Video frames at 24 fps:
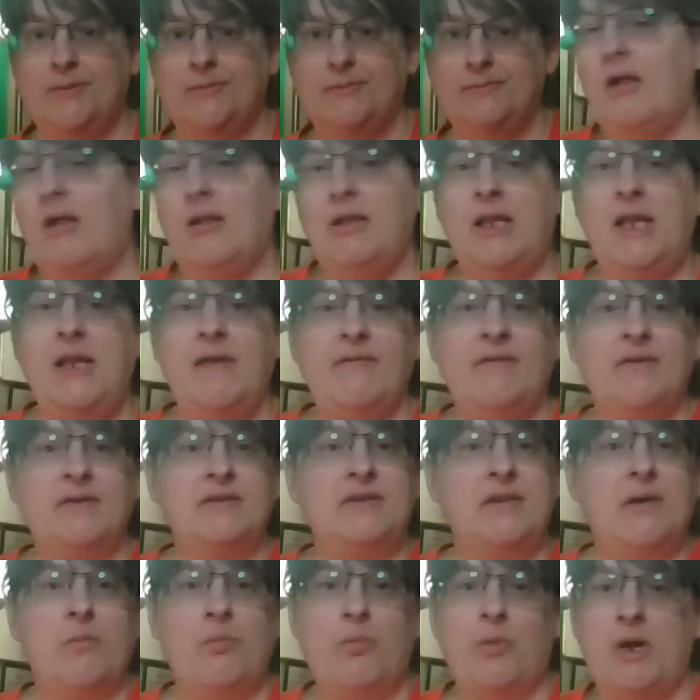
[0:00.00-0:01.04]
Hell, even
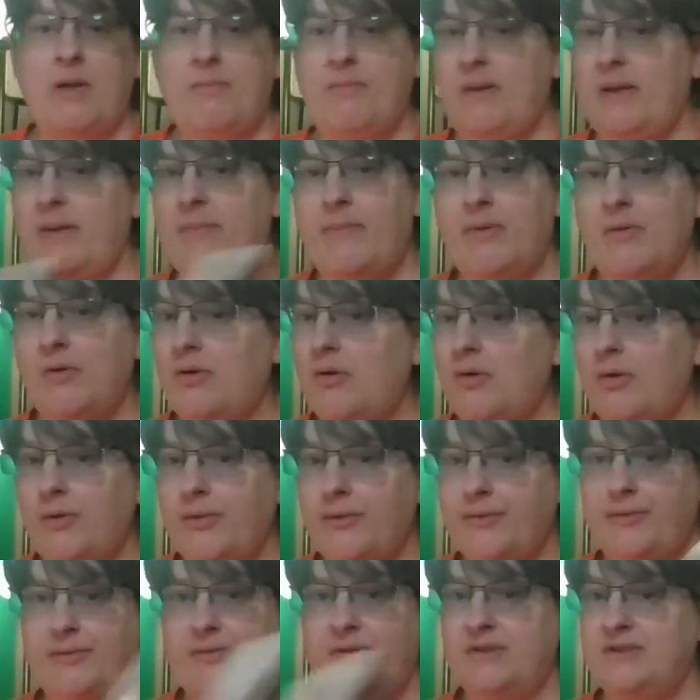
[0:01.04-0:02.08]
some white people go
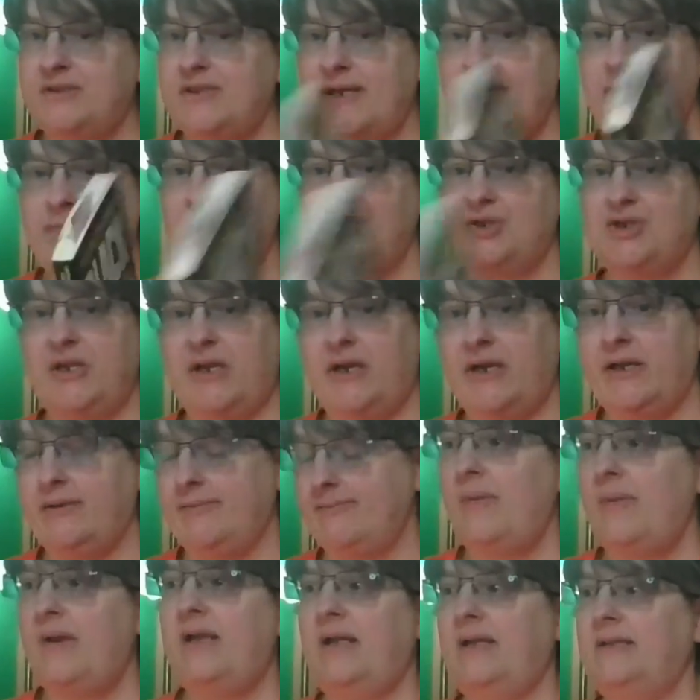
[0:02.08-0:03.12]
through the same shit
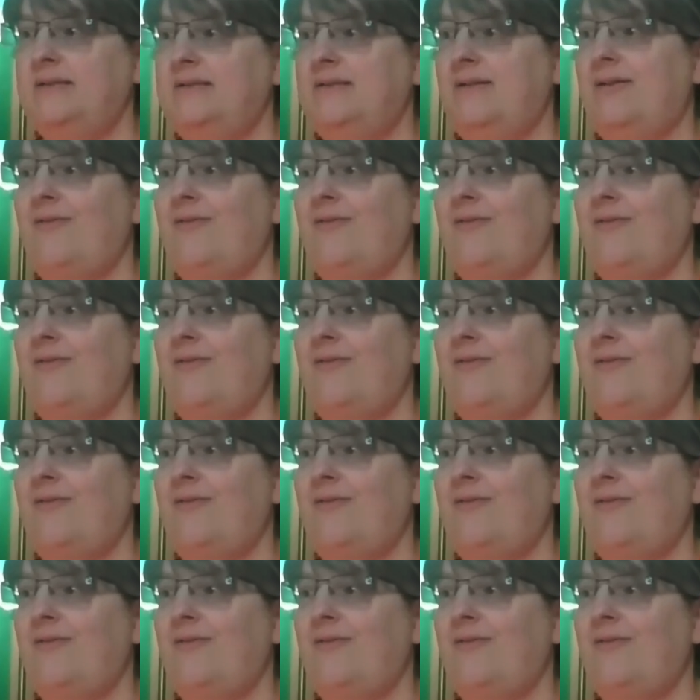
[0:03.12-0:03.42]
because